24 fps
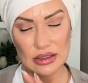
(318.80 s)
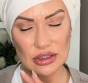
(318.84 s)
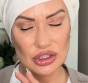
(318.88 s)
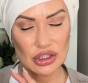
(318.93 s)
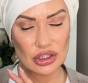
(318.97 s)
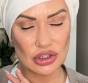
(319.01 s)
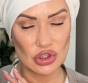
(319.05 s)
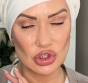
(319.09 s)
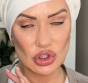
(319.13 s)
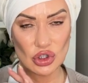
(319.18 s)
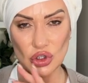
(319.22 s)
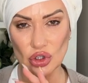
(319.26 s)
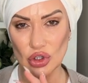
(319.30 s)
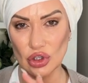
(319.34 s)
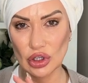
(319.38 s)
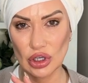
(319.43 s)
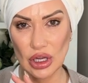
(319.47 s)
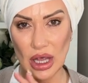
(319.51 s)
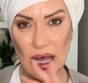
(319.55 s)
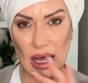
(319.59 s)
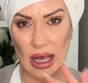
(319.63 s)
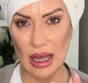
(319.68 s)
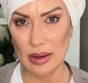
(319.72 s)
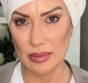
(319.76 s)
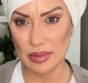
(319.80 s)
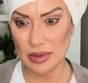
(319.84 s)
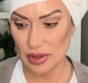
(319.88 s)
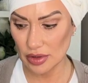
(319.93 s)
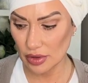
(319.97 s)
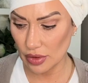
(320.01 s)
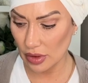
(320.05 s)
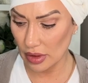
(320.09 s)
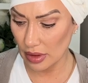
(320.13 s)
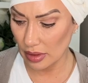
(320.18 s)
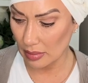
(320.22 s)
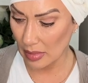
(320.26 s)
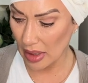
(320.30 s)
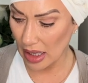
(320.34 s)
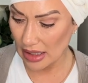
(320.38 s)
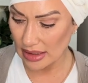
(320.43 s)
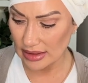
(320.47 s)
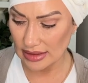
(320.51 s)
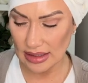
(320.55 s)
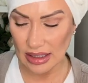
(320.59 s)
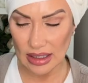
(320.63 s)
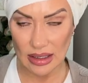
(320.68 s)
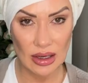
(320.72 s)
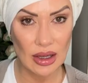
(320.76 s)
just look absolutely
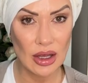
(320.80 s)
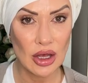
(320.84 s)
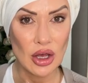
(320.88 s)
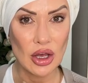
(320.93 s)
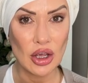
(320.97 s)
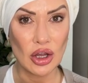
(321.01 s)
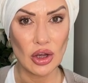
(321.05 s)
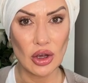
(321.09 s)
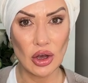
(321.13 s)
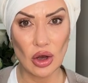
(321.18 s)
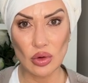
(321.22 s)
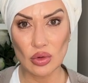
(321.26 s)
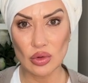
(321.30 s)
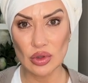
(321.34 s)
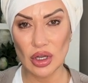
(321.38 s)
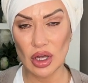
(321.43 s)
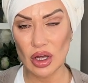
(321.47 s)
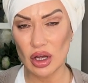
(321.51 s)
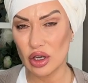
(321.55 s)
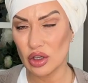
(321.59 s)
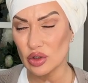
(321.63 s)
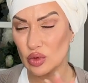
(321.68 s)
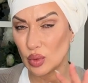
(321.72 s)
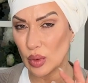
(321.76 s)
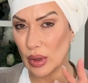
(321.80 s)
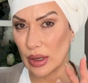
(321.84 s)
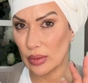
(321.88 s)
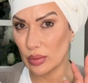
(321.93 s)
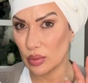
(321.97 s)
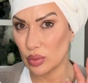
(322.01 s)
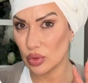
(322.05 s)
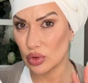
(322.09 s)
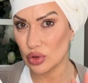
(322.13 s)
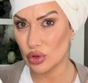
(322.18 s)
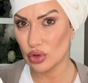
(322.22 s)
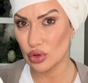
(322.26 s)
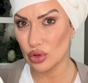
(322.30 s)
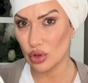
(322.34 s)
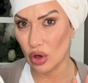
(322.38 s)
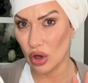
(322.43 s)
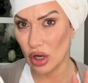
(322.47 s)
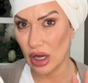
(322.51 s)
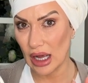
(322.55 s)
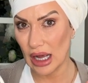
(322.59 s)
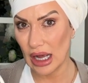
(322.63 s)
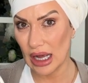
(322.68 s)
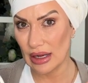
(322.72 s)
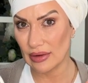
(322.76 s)
amazing. Gold hardware would
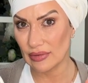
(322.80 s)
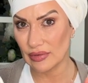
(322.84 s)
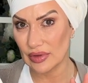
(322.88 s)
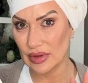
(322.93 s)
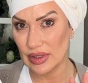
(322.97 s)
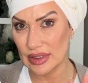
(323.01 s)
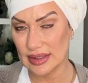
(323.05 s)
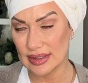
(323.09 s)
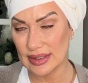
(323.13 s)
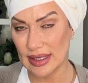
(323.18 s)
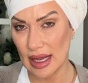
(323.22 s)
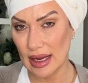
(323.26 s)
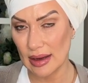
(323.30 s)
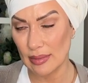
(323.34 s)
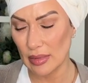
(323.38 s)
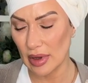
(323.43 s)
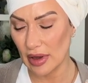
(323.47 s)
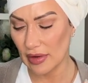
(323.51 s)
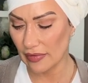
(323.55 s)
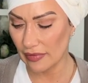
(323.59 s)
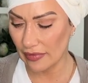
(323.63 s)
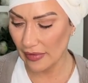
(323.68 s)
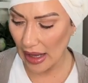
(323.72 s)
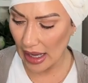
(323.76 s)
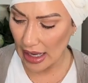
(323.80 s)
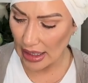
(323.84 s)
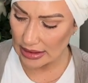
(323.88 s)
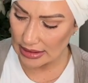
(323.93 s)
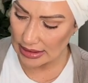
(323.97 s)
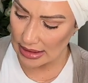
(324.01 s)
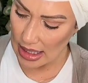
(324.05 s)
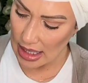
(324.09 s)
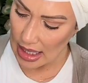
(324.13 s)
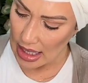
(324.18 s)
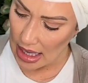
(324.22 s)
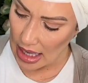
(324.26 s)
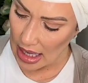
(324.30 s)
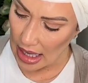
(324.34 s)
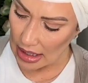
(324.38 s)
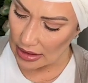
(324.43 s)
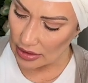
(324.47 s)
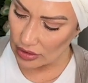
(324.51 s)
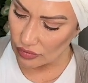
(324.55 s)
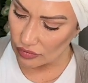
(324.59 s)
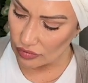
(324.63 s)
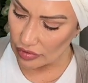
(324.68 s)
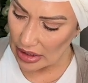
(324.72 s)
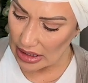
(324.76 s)
not have the same effect. And
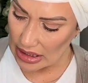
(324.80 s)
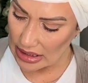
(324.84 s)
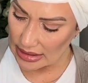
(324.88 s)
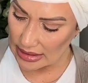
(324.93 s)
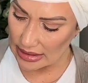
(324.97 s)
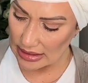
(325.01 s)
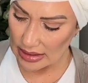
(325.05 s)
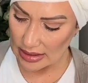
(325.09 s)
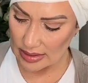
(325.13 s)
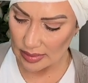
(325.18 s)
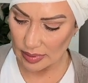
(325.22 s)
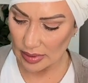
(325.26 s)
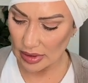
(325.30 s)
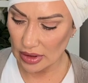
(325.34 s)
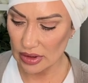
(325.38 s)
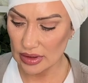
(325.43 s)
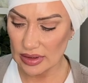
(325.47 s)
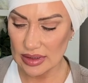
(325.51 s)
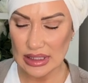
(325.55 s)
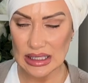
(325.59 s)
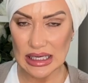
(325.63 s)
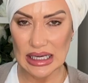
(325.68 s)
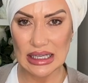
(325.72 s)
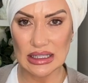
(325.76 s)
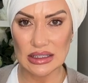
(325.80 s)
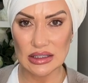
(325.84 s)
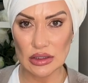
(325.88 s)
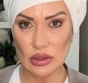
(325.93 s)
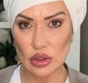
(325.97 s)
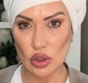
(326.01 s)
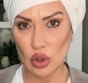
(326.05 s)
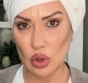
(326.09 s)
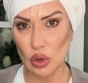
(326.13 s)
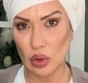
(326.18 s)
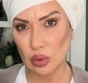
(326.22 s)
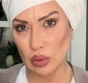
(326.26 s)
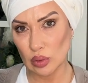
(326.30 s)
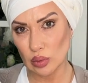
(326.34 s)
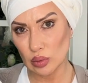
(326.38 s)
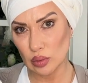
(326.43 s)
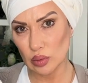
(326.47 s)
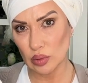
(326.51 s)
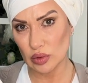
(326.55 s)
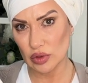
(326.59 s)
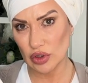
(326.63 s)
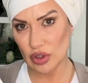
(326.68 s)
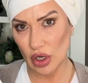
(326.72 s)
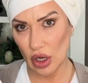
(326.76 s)
the reason is because these are
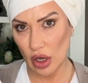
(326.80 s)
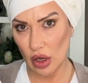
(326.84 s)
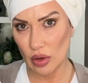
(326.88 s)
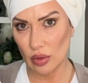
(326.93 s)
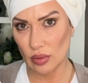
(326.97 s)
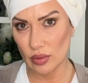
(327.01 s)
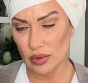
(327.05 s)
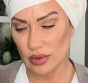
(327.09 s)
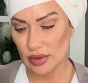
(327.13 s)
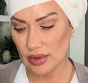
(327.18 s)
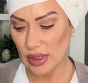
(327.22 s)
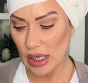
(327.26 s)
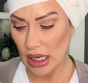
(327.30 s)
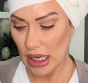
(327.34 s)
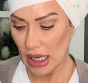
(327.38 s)
cool tones,